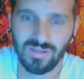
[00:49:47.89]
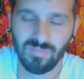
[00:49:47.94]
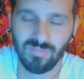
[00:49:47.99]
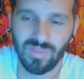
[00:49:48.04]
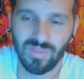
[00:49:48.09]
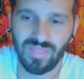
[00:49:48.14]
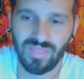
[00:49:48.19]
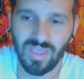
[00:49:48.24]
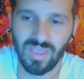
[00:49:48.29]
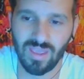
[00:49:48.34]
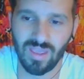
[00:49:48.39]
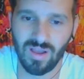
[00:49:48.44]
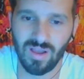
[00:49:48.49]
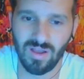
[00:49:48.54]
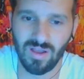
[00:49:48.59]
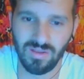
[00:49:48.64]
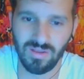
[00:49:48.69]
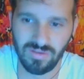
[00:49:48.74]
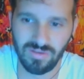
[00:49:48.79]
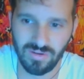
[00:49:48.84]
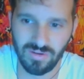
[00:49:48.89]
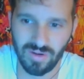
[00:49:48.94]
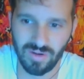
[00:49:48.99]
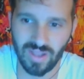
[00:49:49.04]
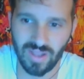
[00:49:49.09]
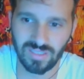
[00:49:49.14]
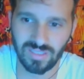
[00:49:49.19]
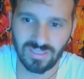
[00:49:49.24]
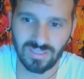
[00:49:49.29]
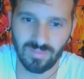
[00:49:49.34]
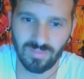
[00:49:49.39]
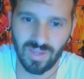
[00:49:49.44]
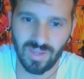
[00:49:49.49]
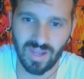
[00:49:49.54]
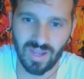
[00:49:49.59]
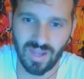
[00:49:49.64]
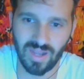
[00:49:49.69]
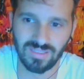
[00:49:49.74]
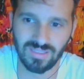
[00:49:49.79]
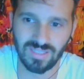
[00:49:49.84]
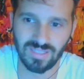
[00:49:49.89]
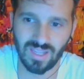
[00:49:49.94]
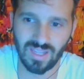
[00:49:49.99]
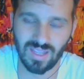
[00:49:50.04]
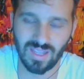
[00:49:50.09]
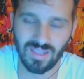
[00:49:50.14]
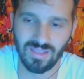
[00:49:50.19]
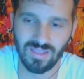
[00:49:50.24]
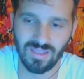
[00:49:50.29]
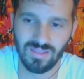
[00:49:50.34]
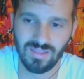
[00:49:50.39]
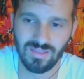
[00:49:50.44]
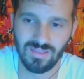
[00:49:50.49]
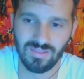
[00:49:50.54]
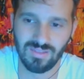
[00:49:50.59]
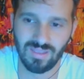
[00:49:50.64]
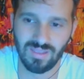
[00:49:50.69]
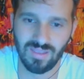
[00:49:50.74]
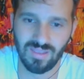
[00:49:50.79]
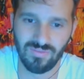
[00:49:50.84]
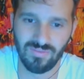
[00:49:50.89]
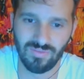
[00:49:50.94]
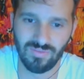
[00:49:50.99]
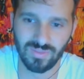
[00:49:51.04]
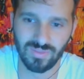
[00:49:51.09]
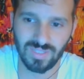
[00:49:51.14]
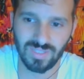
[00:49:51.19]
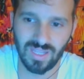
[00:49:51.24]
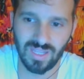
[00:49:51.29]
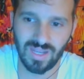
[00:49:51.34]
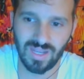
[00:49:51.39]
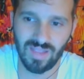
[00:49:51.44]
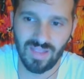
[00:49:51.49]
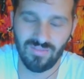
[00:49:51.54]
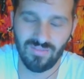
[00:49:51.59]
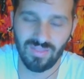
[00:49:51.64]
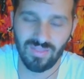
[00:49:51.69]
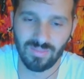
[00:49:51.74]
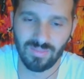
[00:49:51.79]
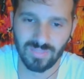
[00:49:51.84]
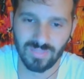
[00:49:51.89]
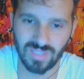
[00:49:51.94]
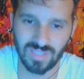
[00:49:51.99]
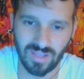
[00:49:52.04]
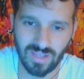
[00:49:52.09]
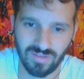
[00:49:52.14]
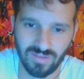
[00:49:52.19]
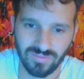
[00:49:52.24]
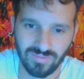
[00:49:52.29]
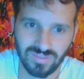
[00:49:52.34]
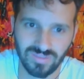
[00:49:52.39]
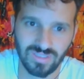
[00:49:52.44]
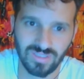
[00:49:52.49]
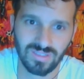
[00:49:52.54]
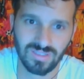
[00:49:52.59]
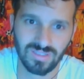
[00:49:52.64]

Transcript: but they underestimate, I'd say, the influence they can have on themselves.